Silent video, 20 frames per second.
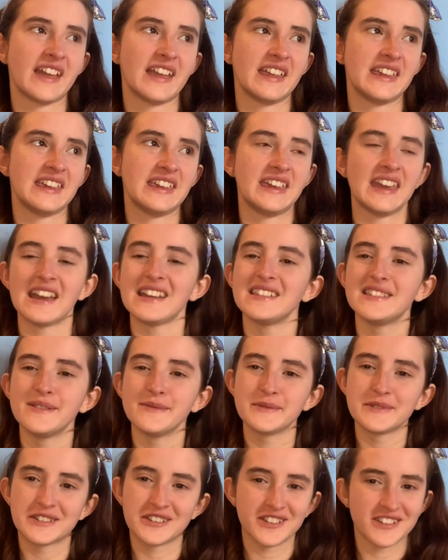yes, it
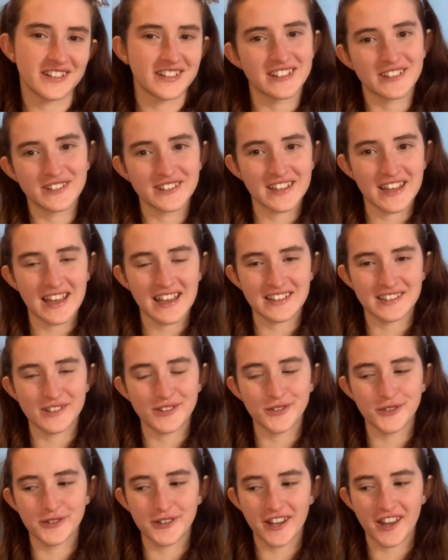was good as an
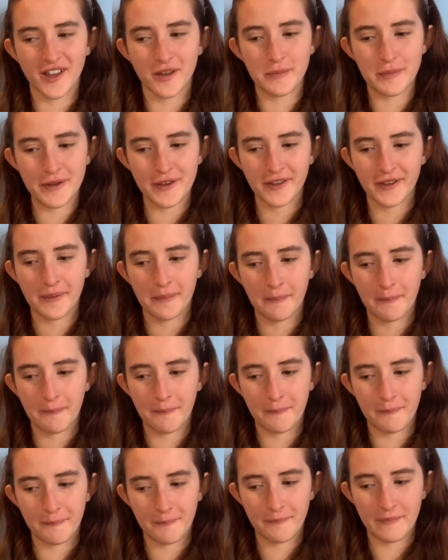audiobook,
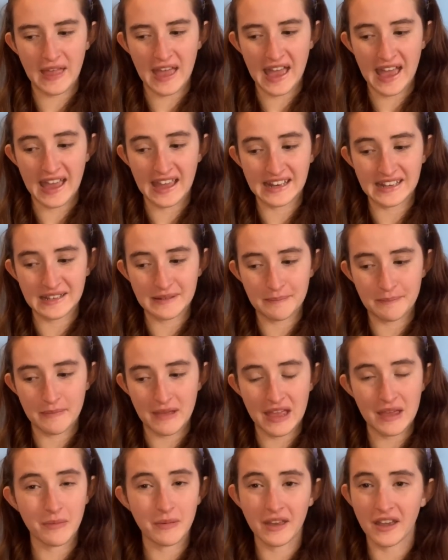and
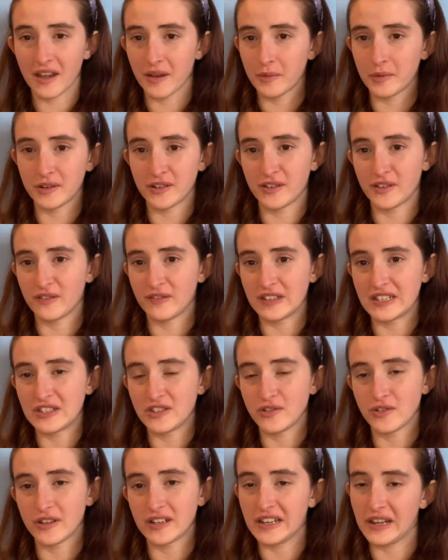maybe I wouldn't have
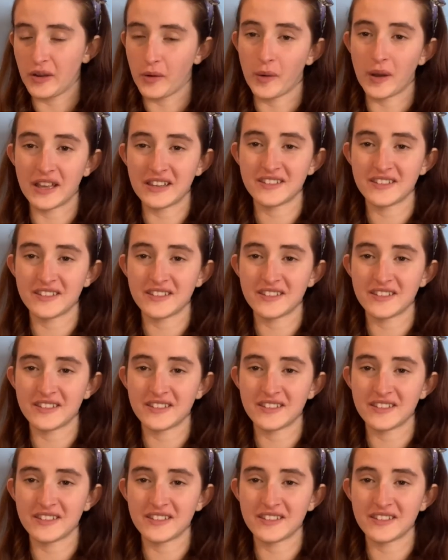enjoyed it quite